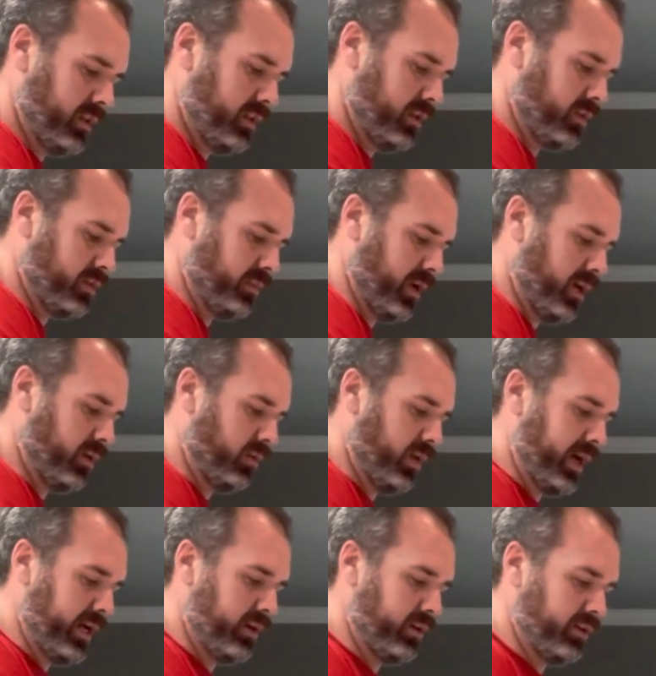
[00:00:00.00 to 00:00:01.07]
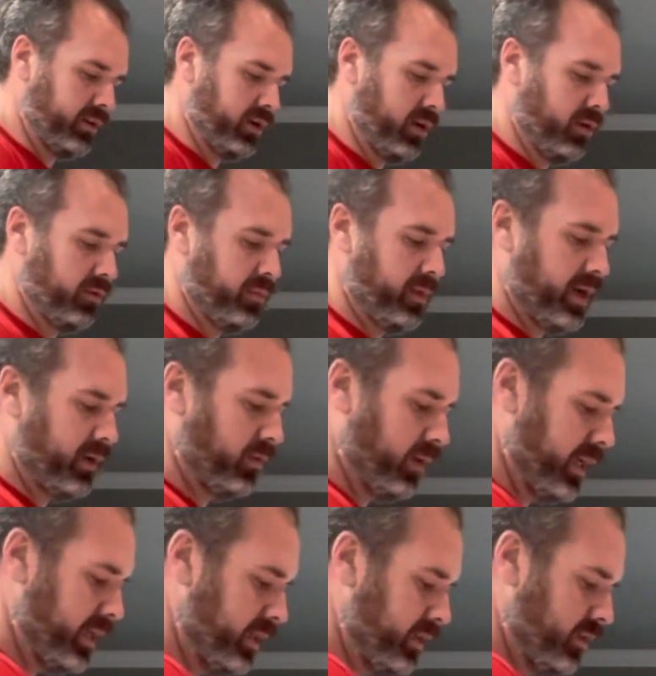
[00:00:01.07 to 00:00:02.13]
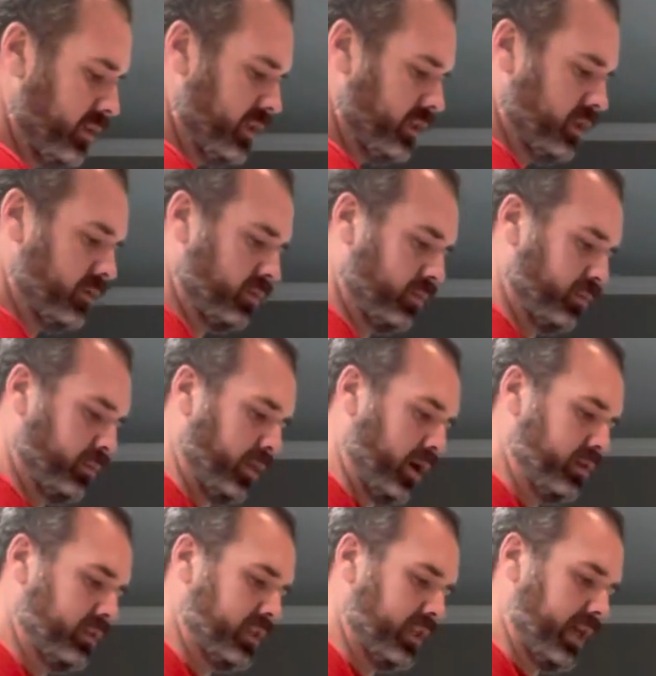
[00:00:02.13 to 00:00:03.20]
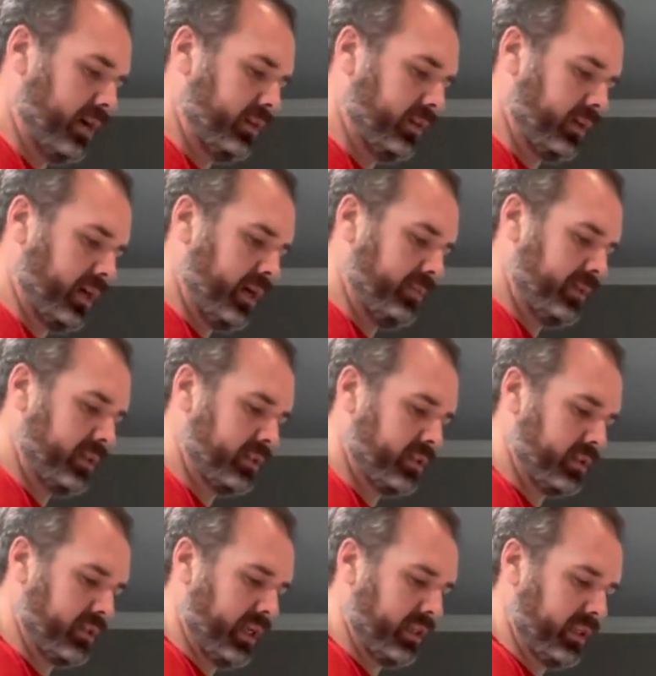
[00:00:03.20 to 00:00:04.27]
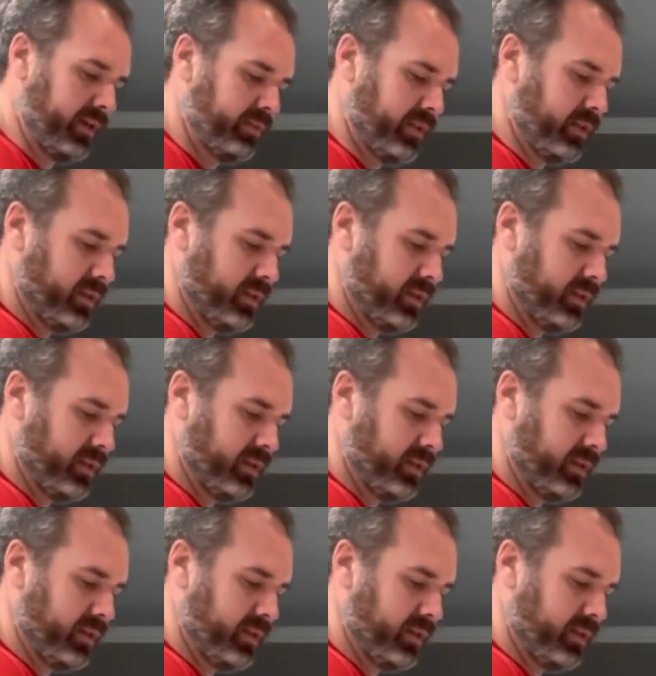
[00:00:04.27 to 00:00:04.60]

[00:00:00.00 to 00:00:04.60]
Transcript: there's a better way or you know of a better way to do it, just post it down in the comments because I'd love